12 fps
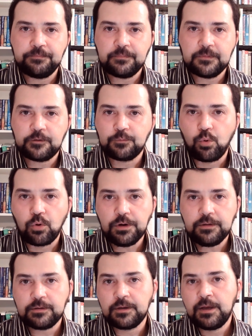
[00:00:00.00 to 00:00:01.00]

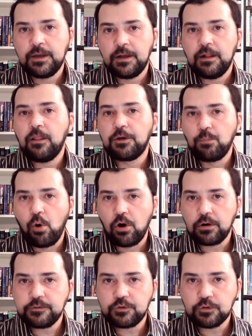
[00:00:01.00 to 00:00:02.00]
sport, like
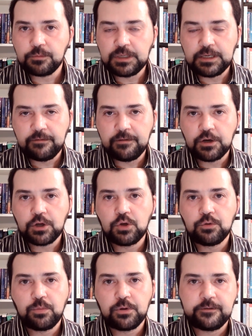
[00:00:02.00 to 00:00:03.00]
Mars should be in a very
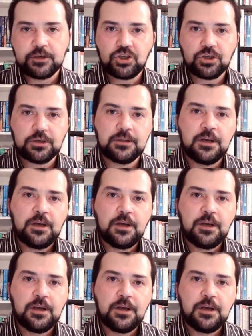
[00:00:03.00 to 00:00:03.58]
good position.